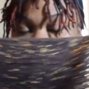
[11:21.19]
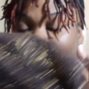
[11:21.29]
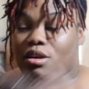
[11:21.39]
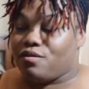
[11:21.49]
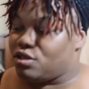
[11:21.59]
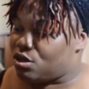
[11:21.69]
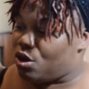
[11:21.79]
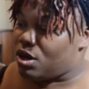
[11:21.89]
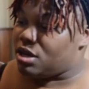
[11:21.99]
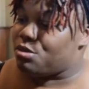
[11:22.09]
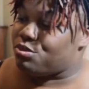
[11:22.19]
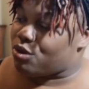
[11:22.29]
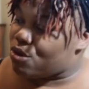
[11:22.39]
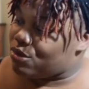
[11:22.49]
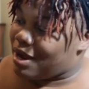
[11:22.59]
Me love the color, the
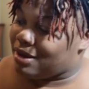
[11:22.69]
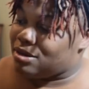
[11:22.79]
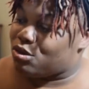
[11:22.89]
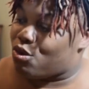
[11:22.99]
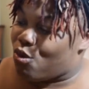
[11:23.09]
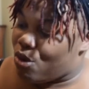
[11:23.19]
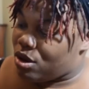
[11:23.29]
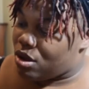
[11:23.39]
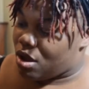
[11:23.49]
brown and the gold,